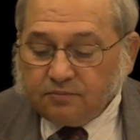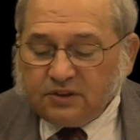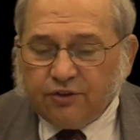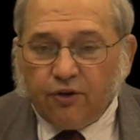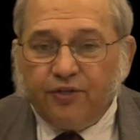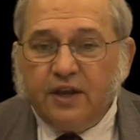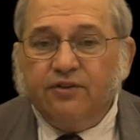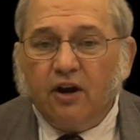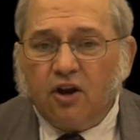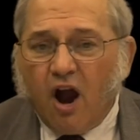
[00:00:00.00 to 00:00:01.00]
So
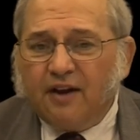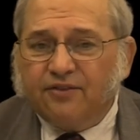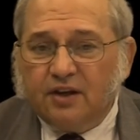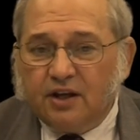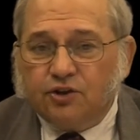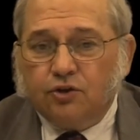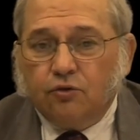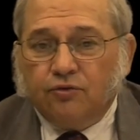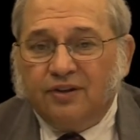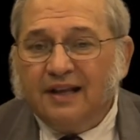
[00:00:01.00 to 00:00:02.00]
these are constant
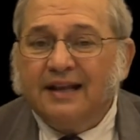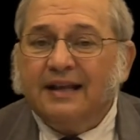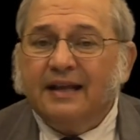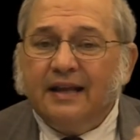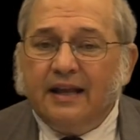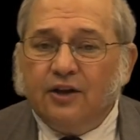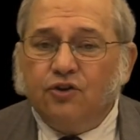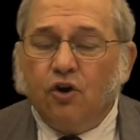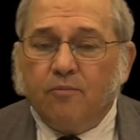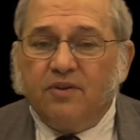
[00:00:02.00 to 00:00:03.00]
issues in
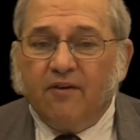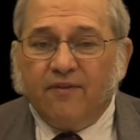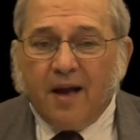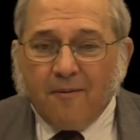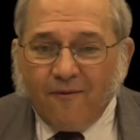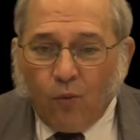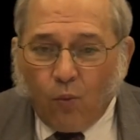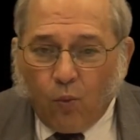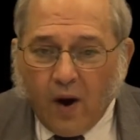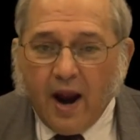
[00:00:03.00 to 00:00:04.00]
terms of
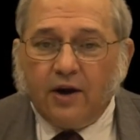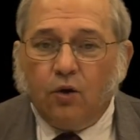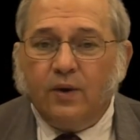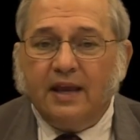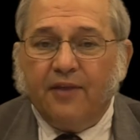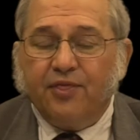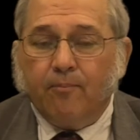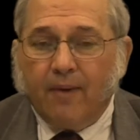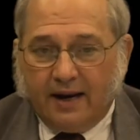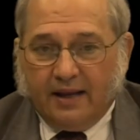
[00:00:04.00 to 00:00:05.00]
where do we get the
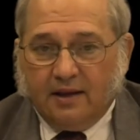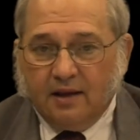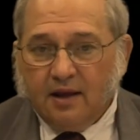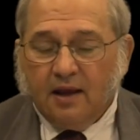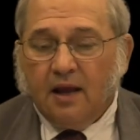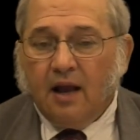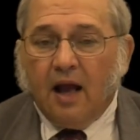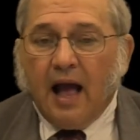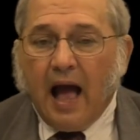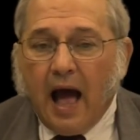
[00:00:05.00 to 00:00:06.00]
money?
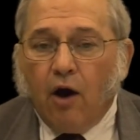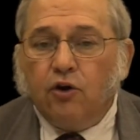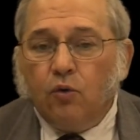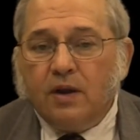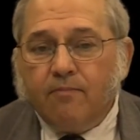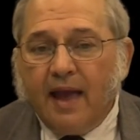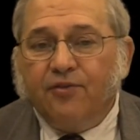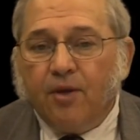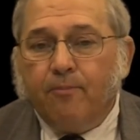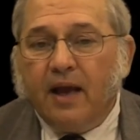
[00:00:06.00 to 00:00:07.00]
How do we
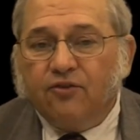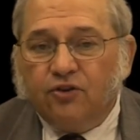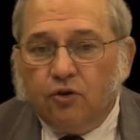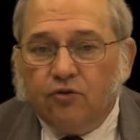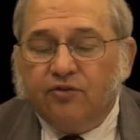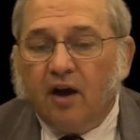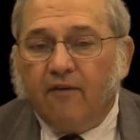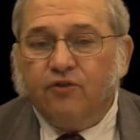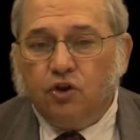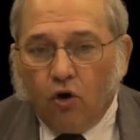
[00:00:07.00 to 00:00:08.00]
make the best use
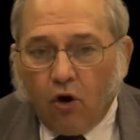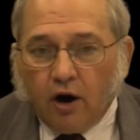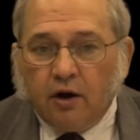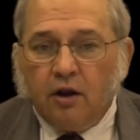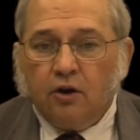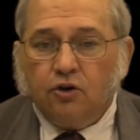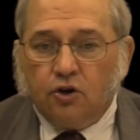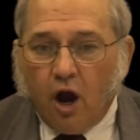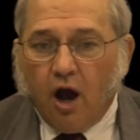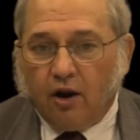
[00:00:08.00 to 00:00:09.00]
of your
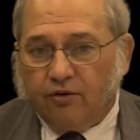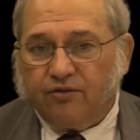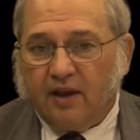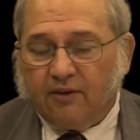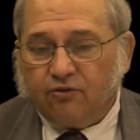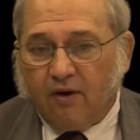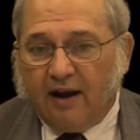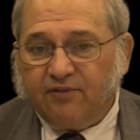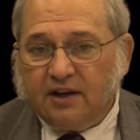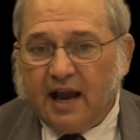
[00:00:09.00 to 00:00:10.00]
dollars as
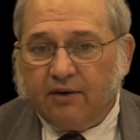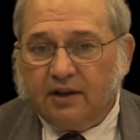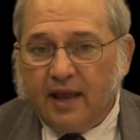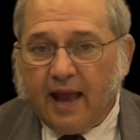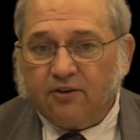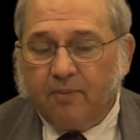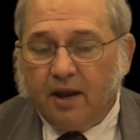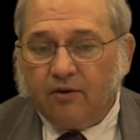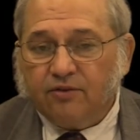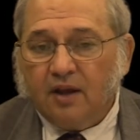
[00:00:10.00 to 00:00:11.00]
Grafton County
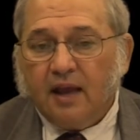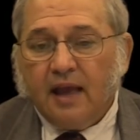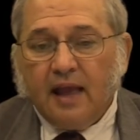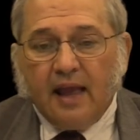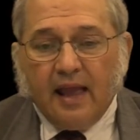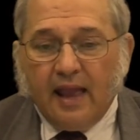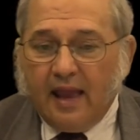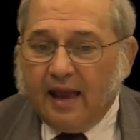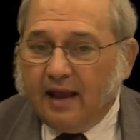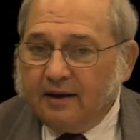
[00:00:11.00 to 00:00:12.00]
taxpayers?
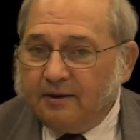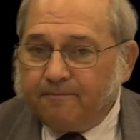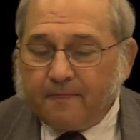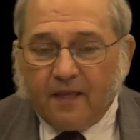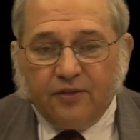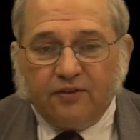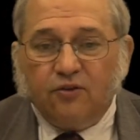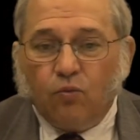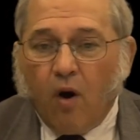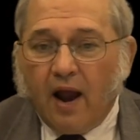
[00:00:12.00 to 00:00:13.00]
And this
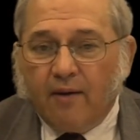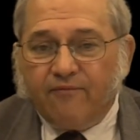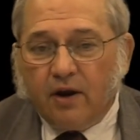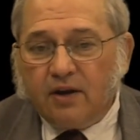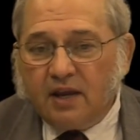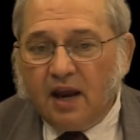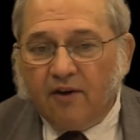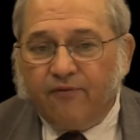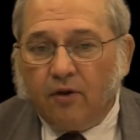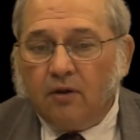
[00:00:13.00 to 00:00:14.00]
is why I'm very
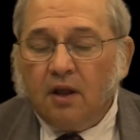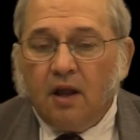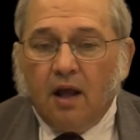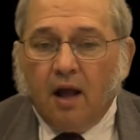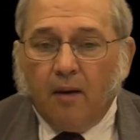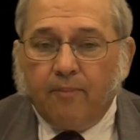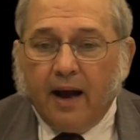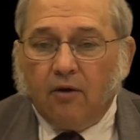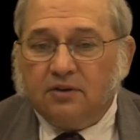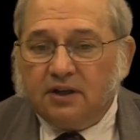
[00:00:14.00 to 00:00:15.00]
careful
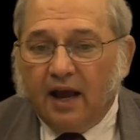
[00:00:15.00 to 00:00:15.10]
about